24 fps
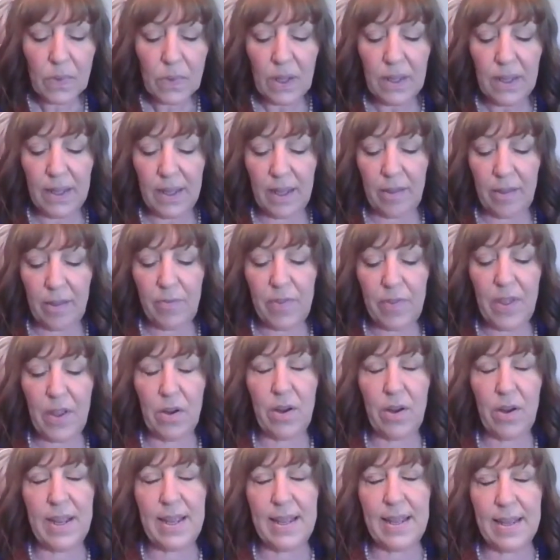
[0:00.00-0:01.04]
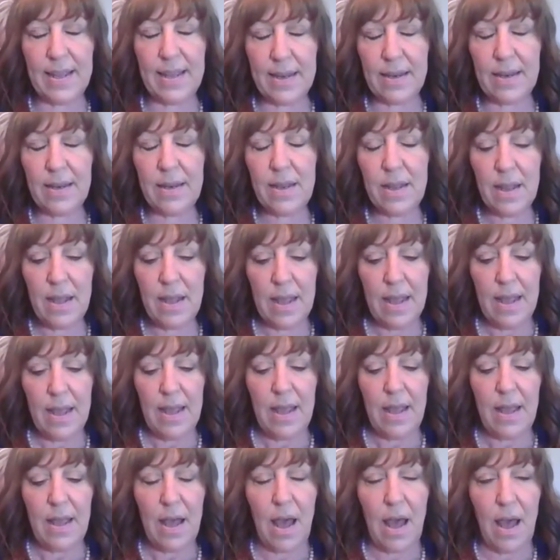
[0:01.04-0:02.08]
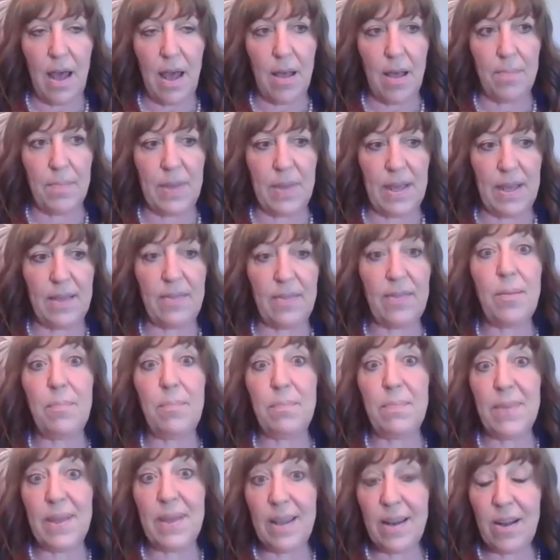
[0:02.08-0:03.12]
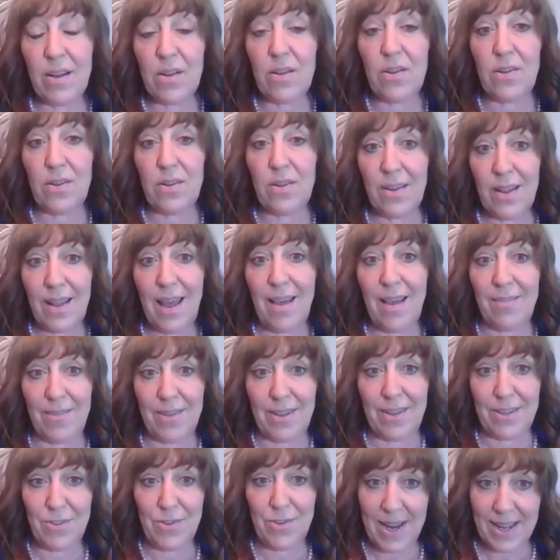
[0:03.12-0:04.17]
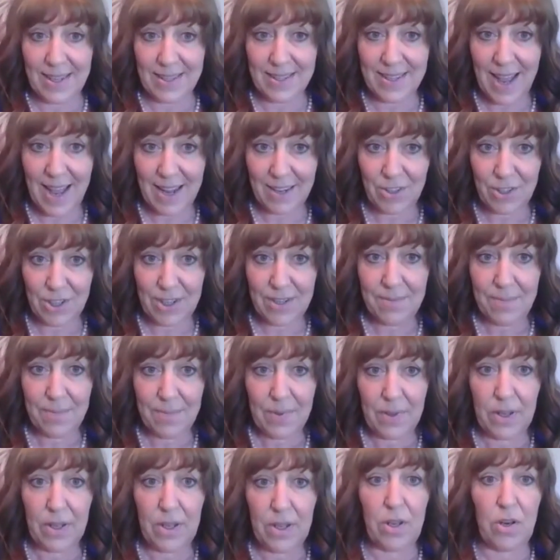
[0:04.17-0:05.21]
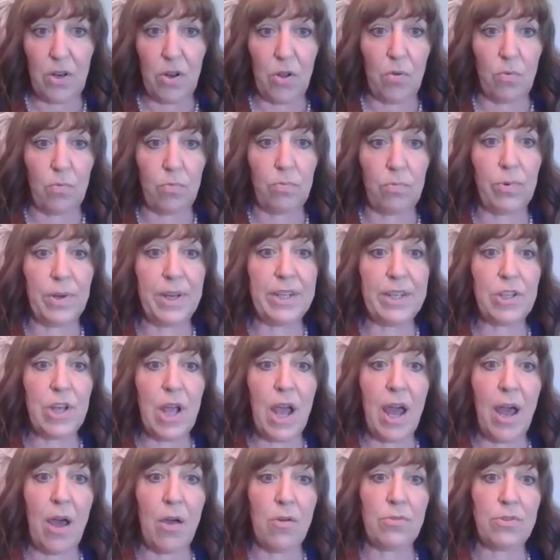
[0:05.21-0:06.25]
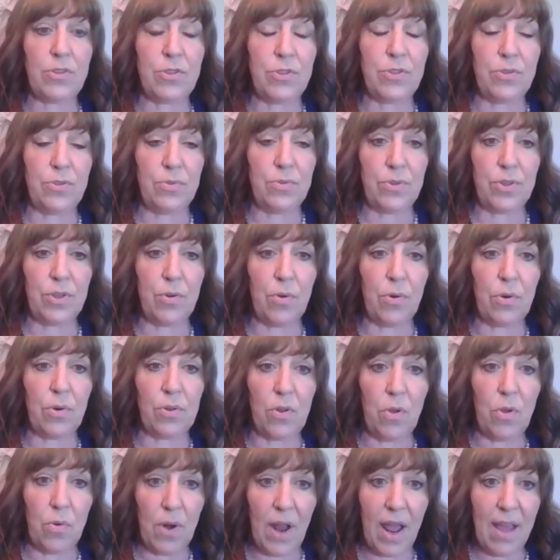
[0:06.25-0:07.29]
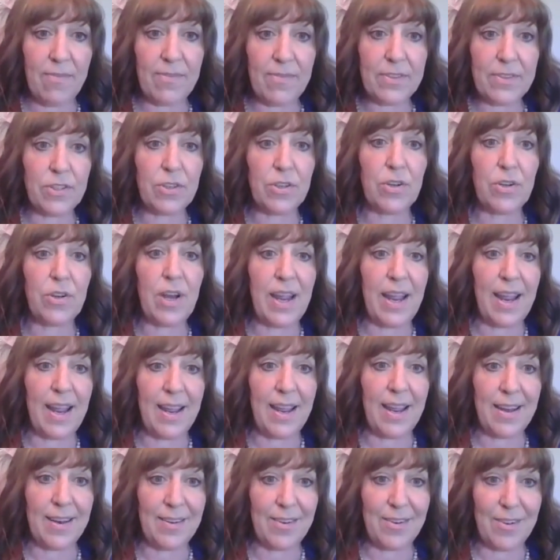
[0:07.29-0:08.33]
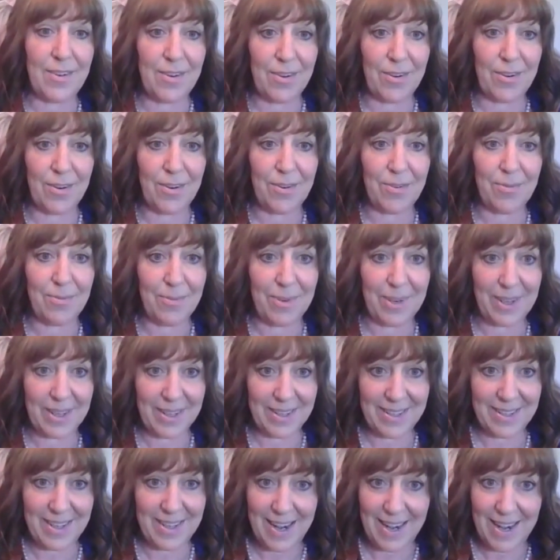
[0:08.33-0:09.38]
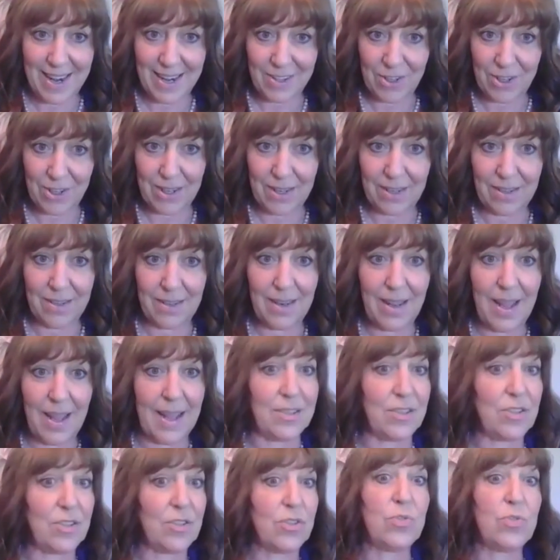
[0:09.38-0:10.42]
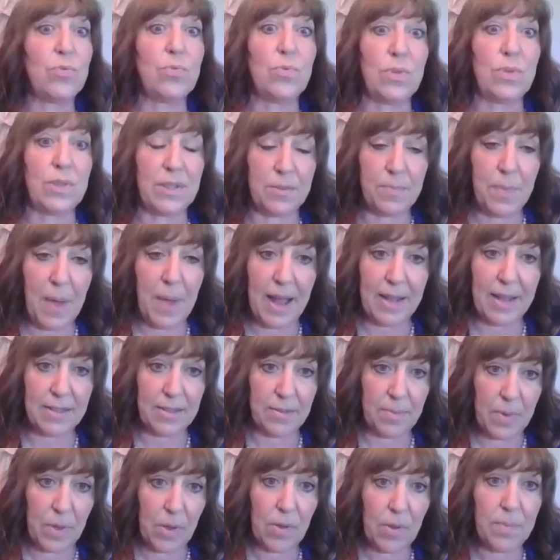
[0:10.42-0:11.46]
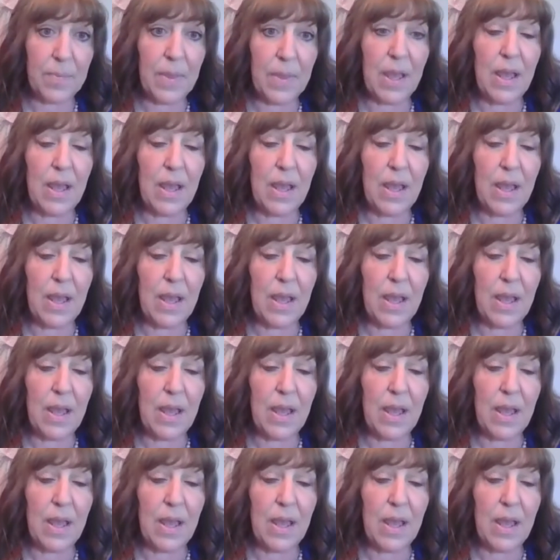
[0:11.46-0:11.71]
If they're in the middle of a transaction, reach out to your loan officer and your real estate agent as soon as possible.